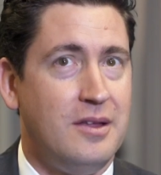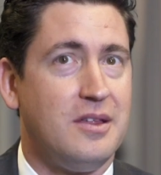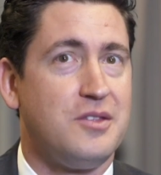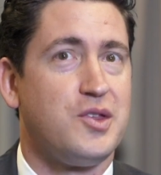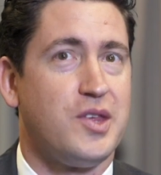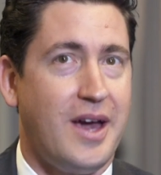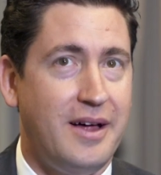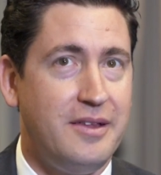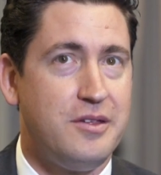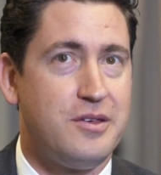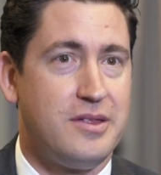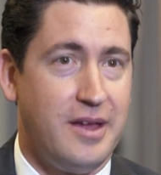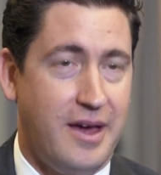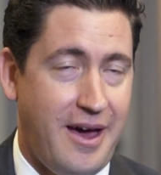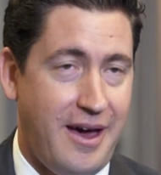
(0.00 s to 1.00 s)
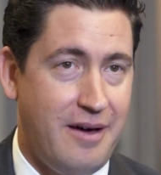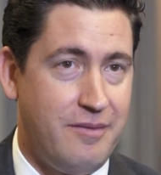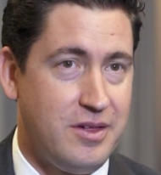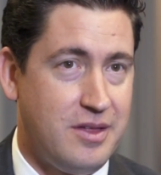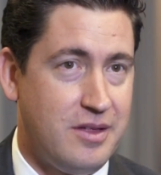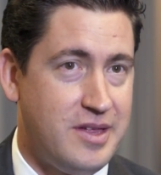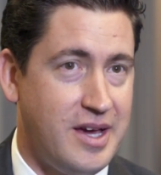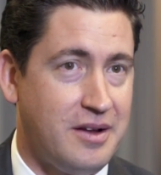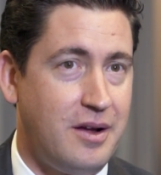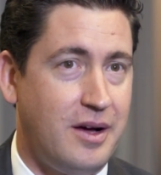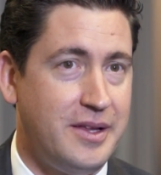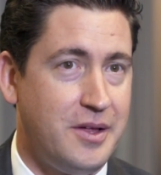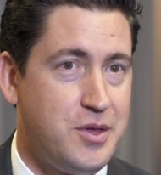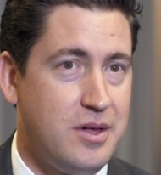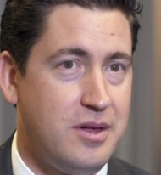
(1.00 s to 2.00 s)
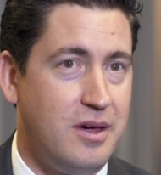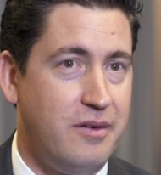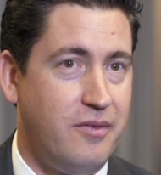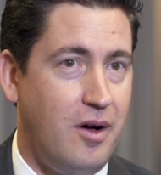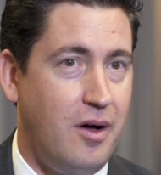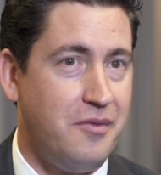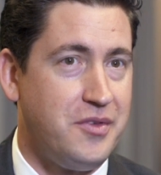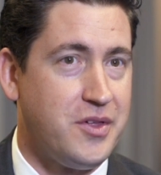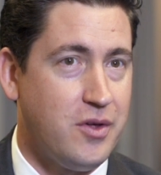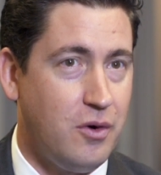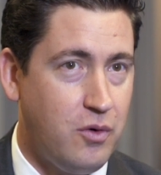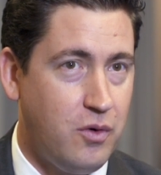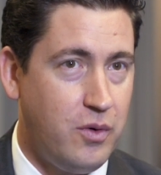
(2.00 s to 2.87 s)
the challenge they have is the technology evolves so